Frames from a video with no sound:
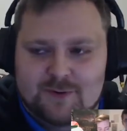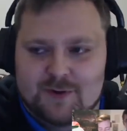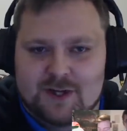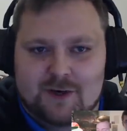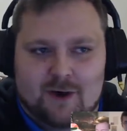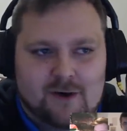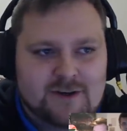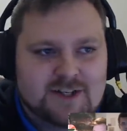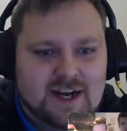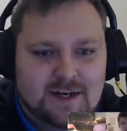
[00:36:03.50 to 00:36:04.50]
was with the
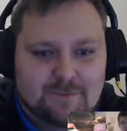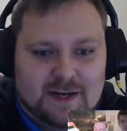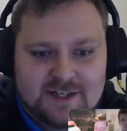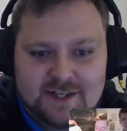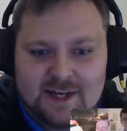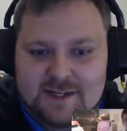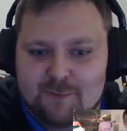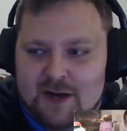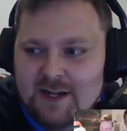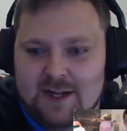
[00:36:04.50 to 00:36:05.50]
cards, and basically
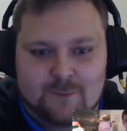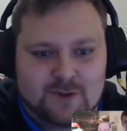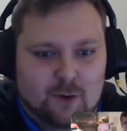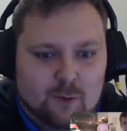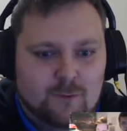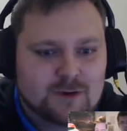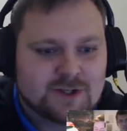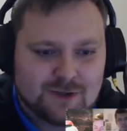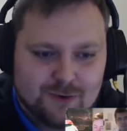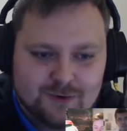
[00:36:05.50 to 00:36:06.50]
explained that it was
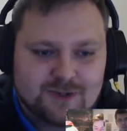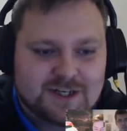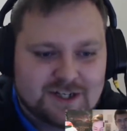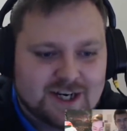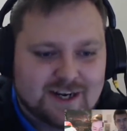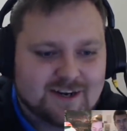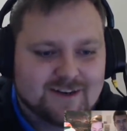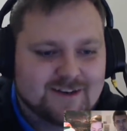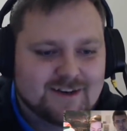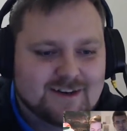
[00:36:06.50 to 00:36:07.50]
almost certainly cheating.
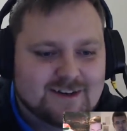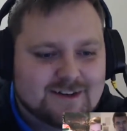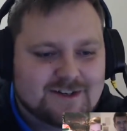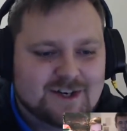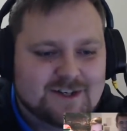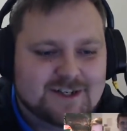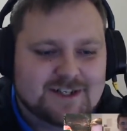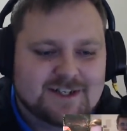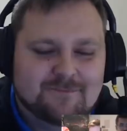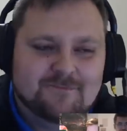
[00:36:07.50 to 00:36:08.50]
The
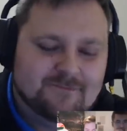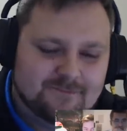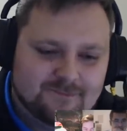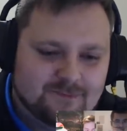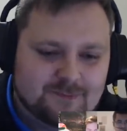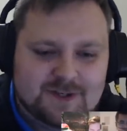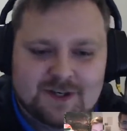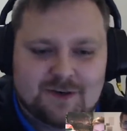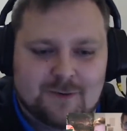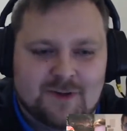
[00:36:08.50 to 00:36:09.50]
judges
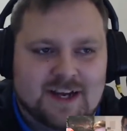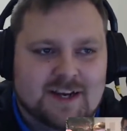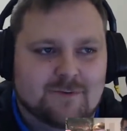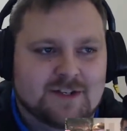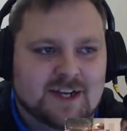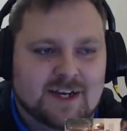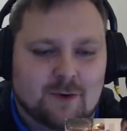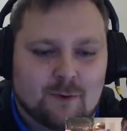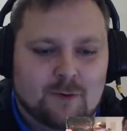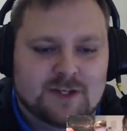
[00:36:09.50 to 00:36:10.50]
determined that it was like
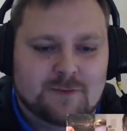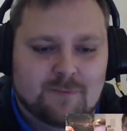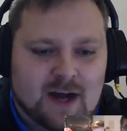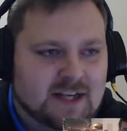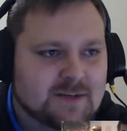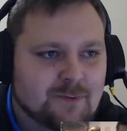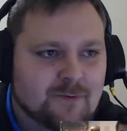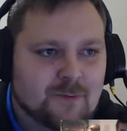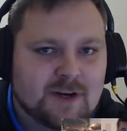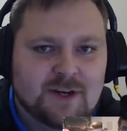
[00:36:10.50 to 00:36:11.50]
almost impossible
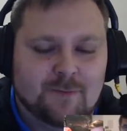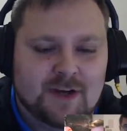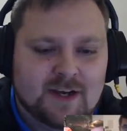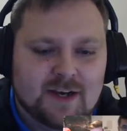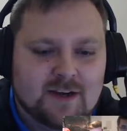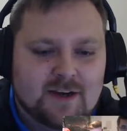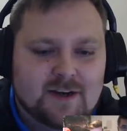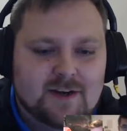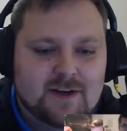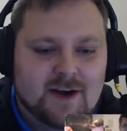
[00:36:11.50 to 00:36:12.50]
for it to be
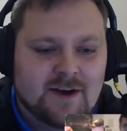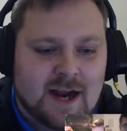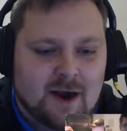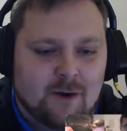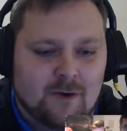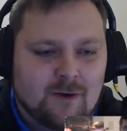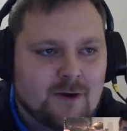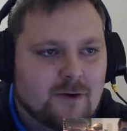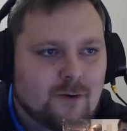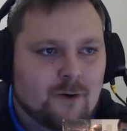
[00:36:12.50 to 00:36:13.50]
an error
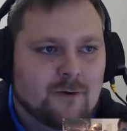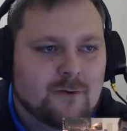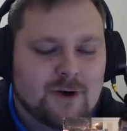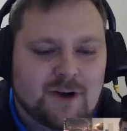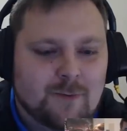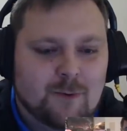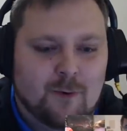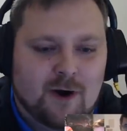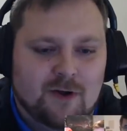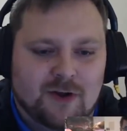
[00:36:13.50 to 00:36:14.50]
or for it to be
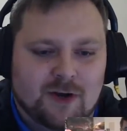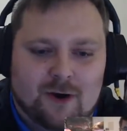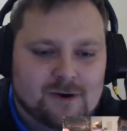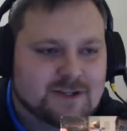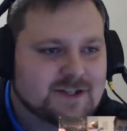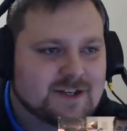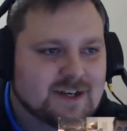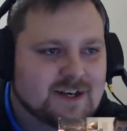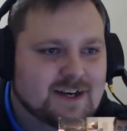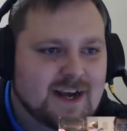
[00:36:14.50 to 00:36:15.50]
wear on the cards.
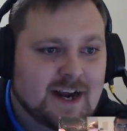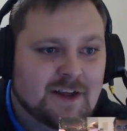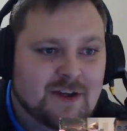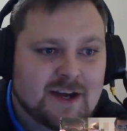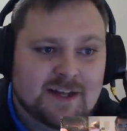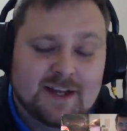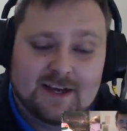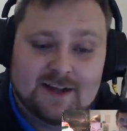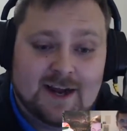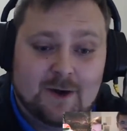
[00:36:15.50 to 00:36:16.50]
And I thought
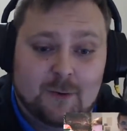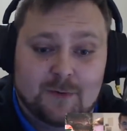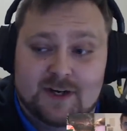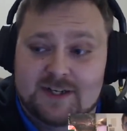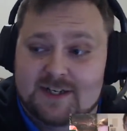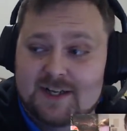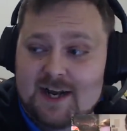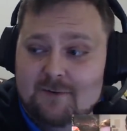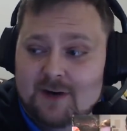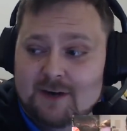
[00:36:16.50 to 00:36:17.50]
that openness and
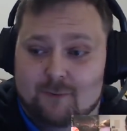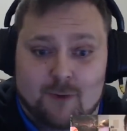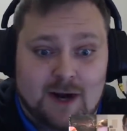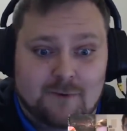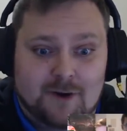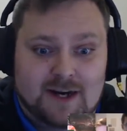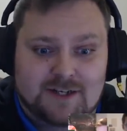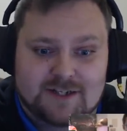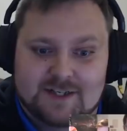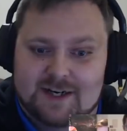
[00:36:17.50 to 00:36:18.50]
that like right away
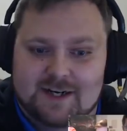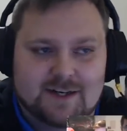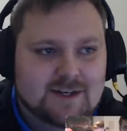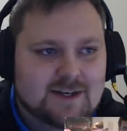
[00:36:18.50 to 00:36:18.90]
just like